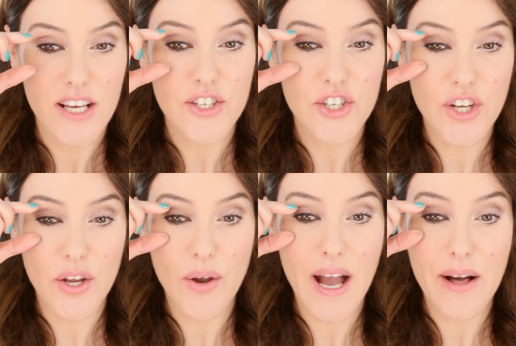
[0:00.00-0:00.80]
to show
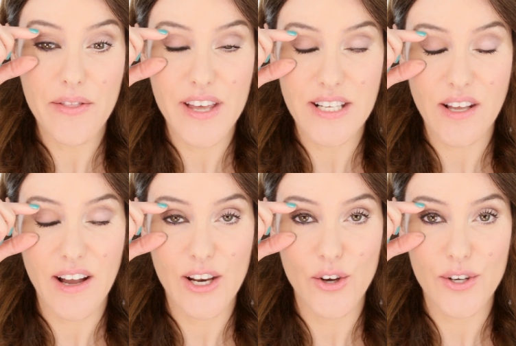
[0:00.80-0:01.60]
you how this
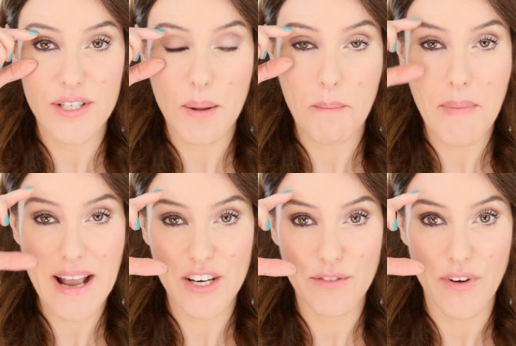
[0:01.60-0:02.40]
eye looks
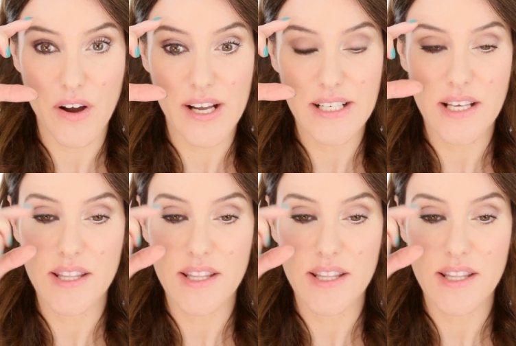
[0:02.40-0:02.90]
magnified.